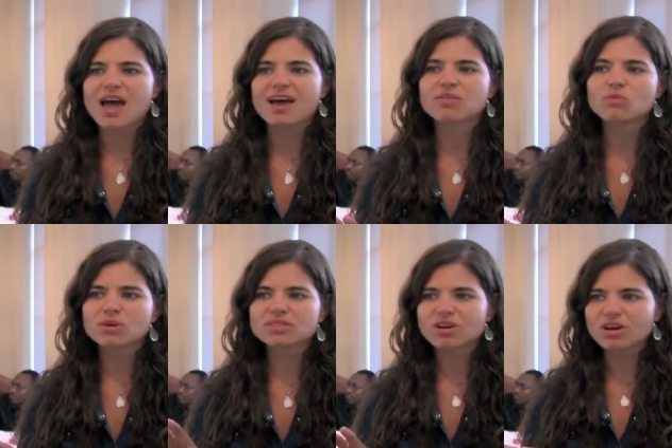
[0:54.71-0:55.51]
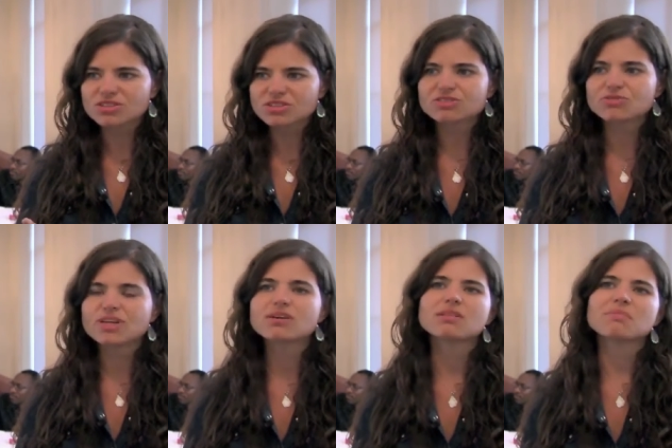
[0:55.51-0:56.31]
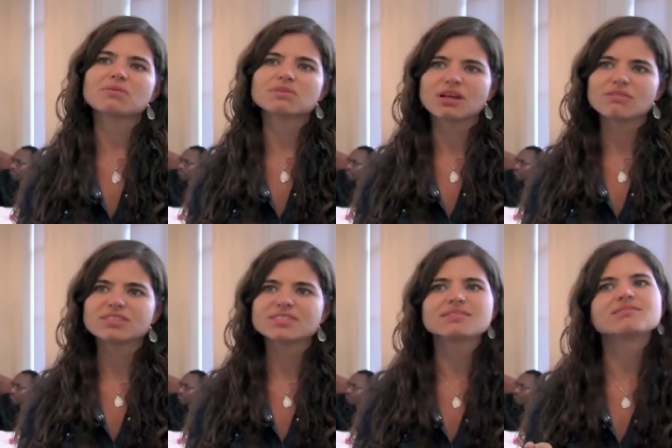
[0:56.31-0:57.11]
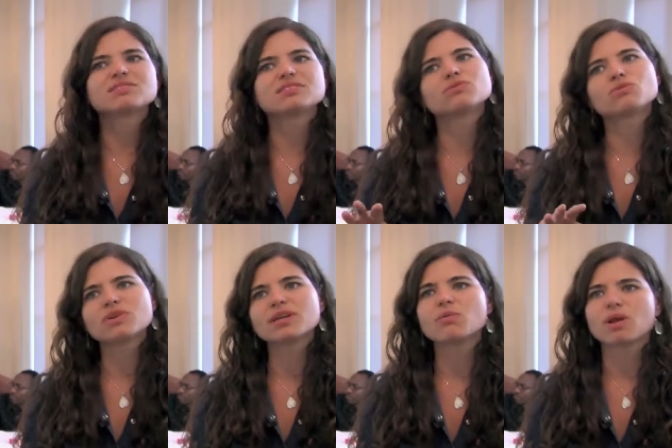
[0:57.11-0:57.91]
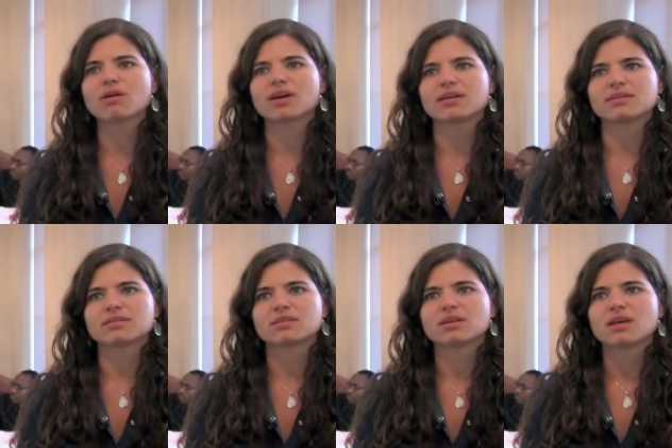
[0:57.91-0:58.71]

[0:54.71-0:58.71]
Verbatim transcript: And what also is really good about Delft is that it's really well located.